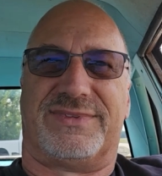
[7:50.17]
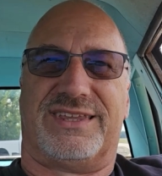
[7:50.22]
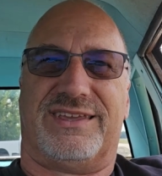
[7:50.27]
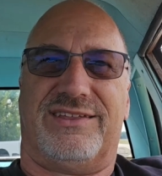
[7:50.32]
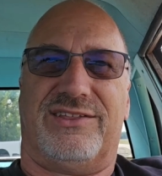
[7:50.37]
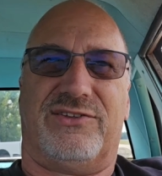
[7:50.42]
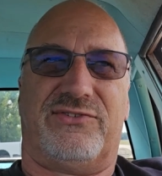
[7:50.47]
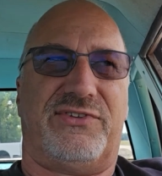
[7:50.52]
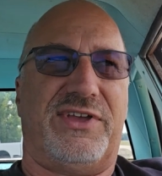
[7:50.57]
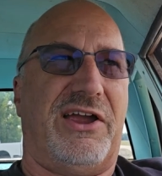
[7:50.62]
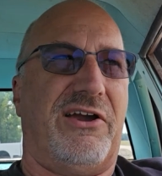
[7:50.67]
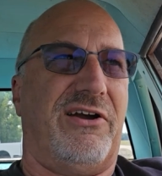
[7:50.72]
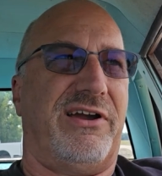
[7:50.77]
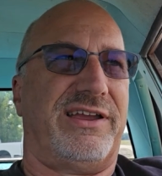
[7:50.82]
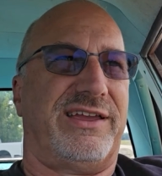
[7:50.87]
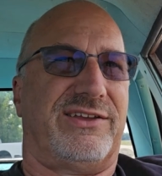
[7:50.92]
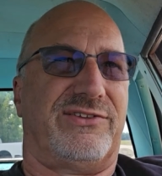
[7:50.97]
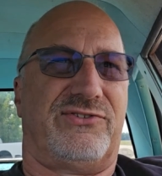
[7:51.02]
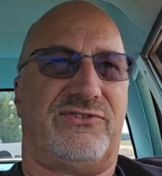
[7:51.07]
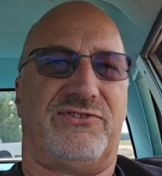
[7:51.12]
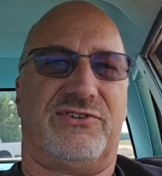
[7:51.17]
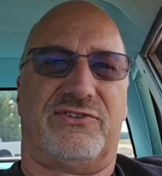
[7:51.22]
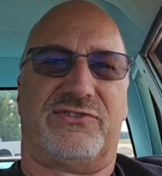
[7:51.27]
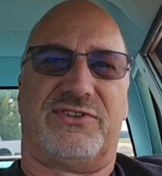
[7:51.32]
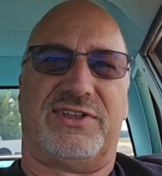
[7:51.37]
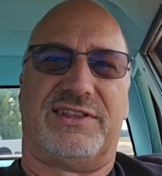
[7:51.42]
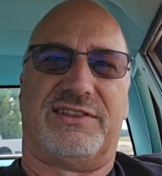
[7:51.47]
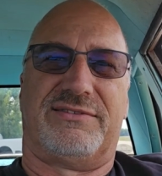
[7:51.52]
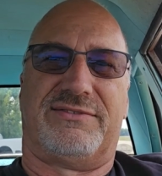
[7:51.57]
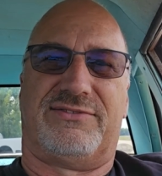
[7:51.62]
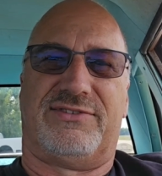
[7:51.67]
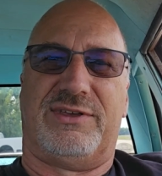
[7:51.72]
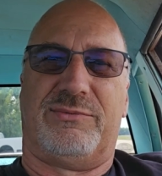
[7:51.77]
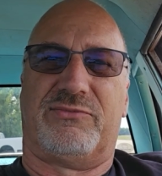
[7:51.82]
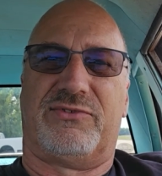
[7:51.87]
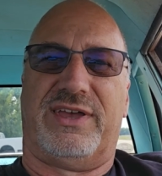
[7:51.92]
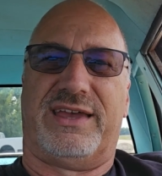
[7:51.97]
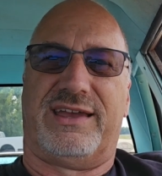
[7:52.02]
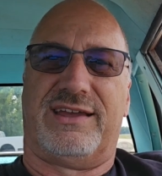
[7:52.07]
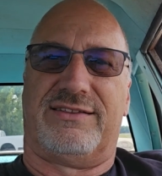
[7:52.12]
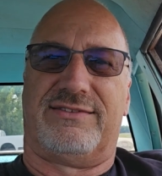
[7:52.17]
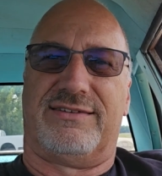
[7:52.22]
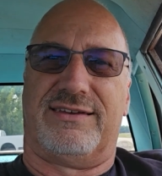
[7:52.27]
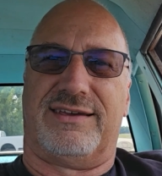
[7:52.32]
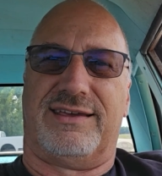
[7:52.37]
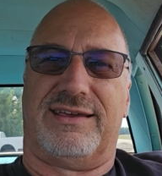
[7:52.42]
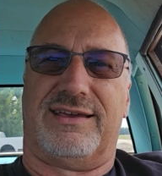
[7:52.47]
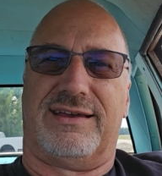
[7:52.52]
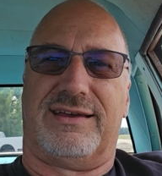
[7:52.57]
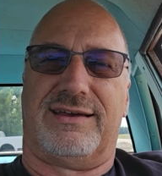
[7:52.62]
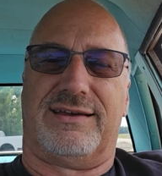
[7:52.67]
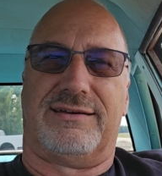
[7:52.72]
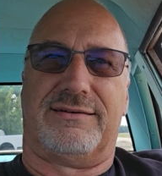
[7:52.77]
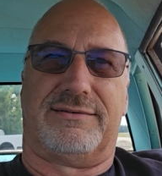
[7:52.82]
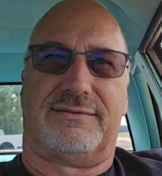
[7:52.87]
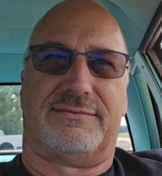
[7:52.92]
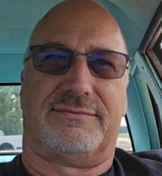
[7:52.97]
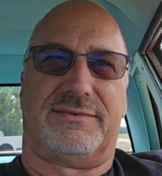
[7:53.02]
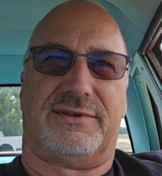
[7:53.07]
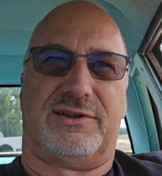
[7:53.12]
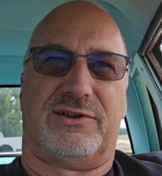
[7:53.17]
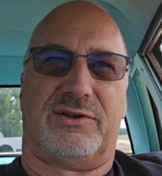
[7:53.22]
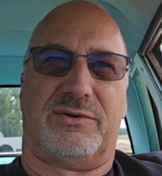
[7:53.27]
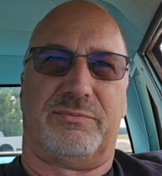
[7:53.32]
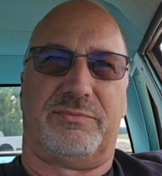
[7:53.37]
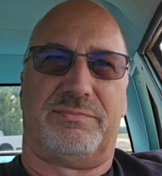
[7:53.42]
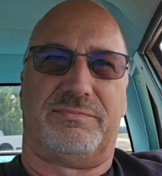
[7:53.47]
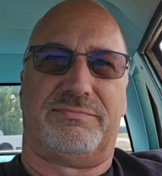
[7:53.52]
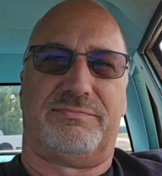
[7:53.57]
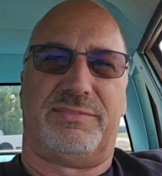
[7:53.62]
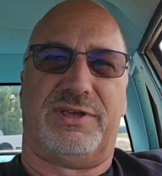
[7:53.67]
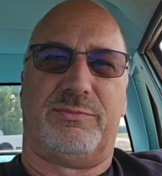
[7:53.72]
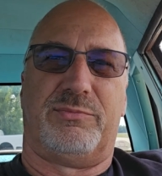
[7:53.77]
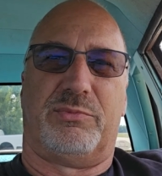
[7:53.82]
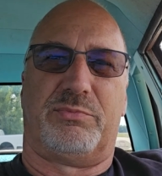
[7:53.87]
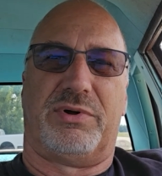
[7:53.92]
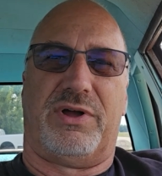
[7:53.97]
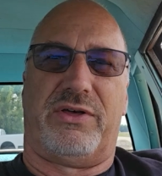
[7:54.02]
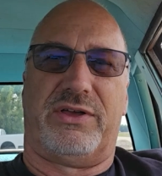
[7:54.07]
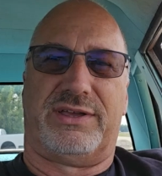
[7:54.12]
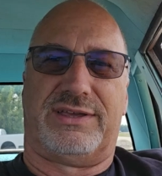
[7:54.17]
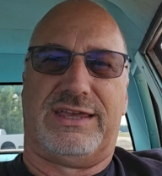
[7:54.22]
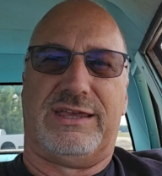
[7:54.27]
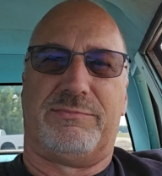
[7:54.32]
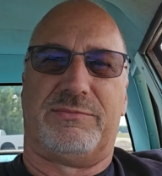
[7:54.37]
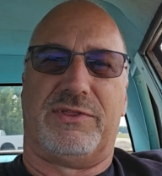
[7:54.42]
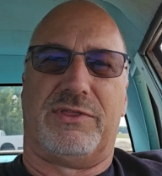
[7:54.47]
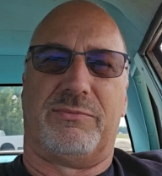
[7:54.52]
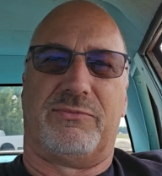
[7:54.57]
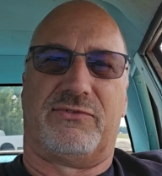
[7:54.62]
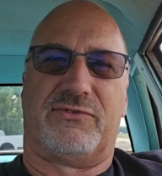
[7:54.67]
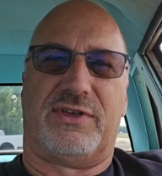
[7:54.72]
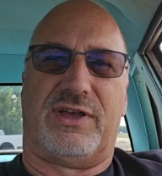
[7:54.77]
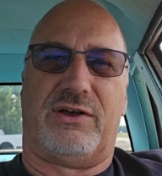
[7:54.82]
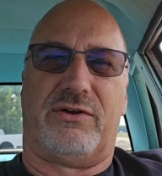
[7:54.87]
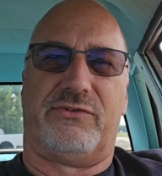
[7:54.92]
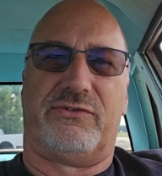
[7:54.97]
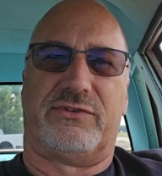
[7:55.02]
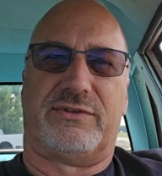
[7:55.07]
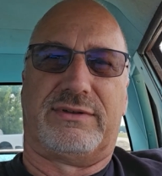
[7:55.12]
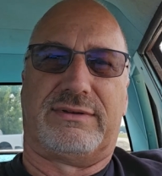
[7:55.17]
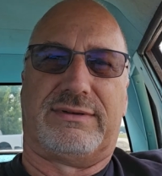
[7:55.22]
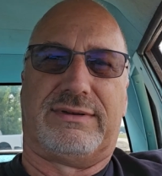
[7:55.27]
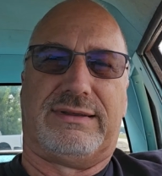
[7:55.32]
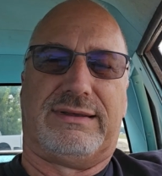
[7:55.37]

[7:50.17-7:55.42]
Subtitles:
This area is just, it seems like it's a, you know, people probably keep to themselves, and,